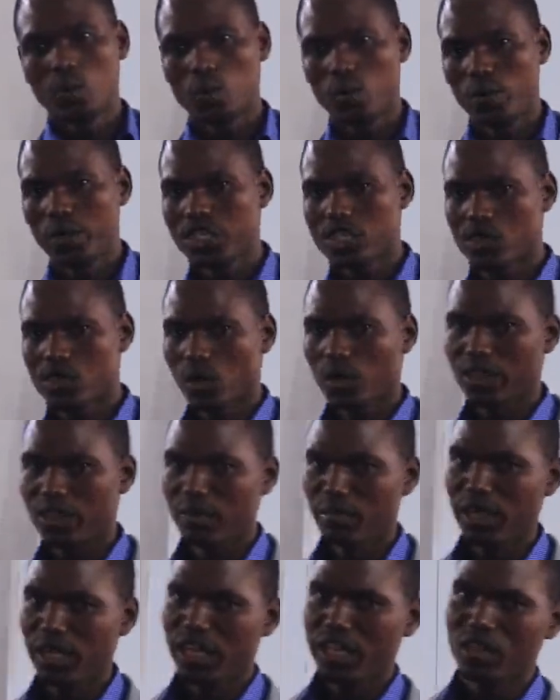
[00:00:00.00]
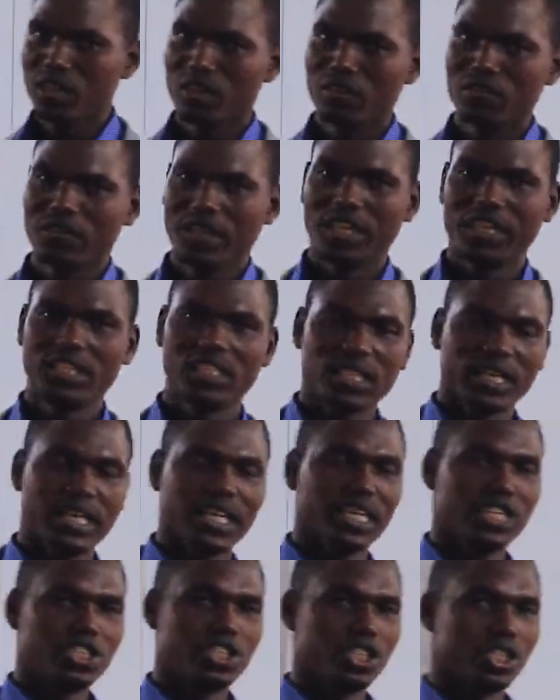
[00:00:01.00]
We saw the meaning of heat
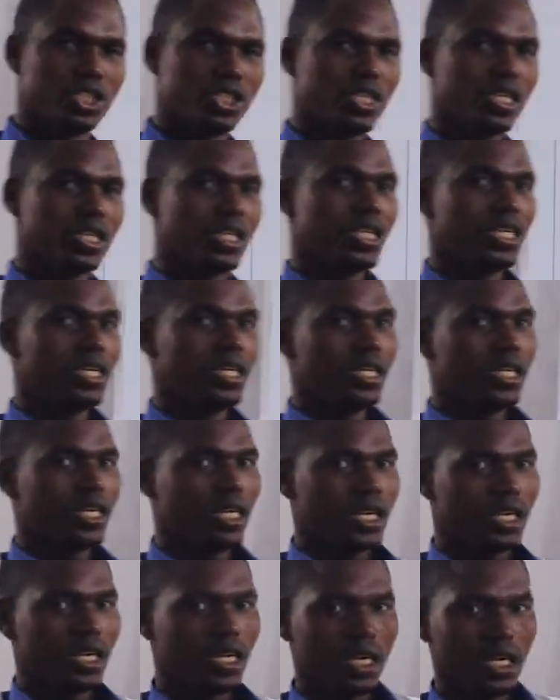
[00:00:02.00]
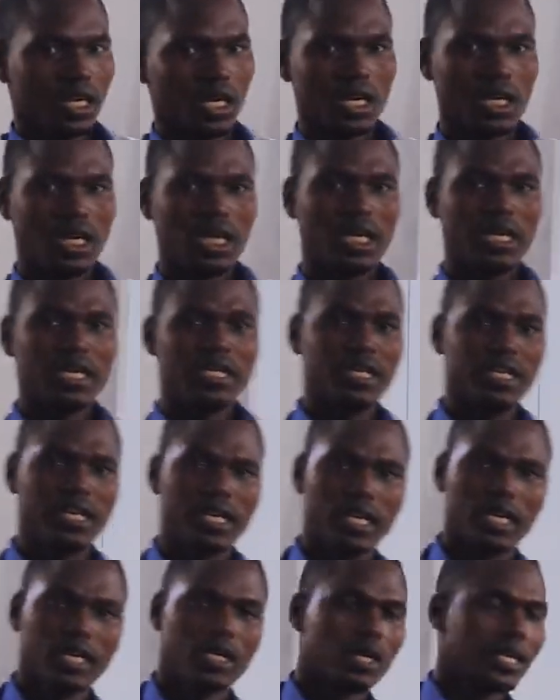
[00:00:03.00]
energy, and
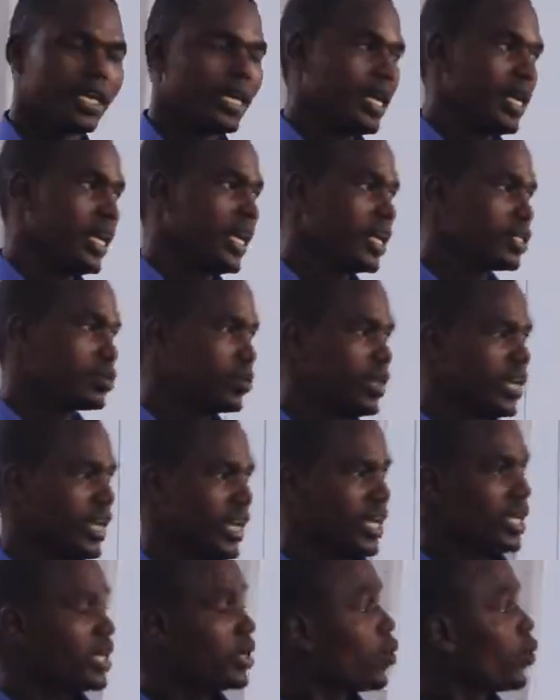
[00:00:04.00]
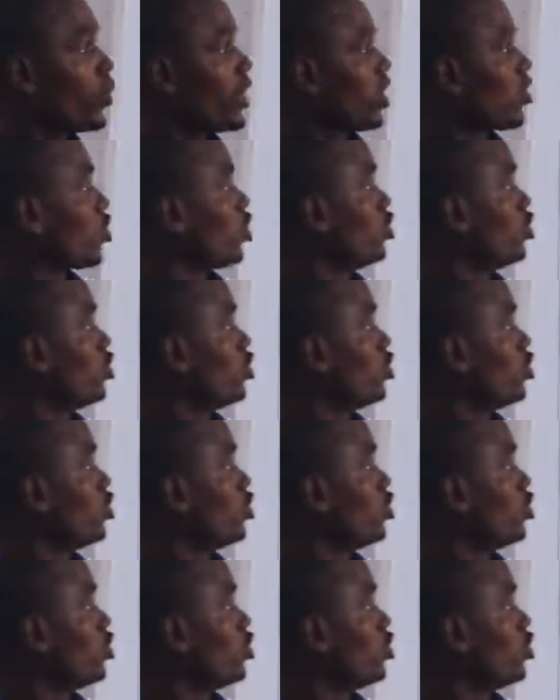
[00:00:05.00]
here today we are